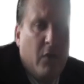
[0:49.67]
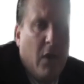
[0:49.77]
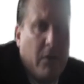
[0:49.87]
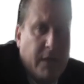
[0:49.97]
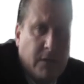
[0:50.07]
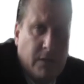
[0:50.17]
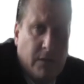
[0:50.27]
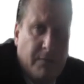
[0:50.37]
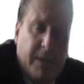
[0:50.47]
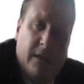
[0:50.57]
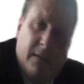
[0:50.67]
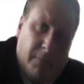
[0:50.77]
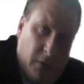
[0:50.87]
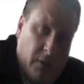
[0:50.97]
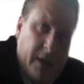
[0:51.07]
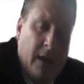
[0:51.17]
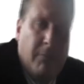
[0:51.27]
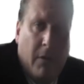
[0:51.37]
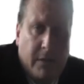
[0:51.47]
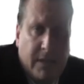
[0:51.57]
you're going to be employing a
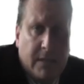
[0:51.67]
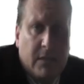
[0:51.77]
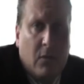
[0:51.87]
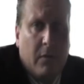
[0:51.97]
process